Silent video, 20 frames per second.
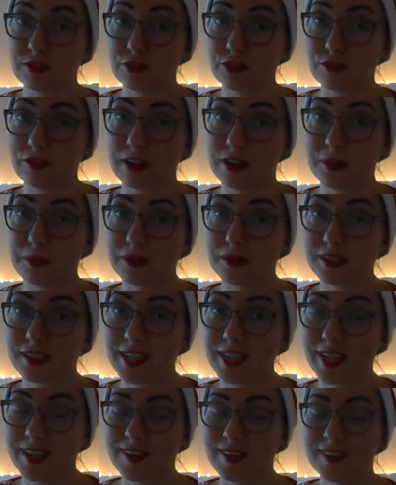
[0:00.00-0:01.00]
if she really wants
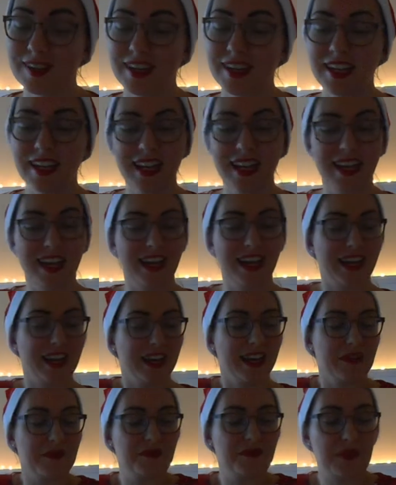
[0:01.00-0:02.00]
to.
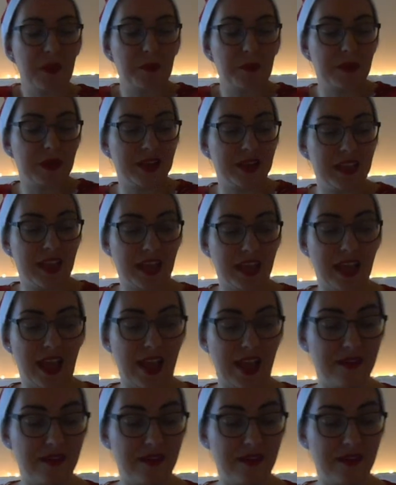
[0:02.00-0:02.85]
But yeah,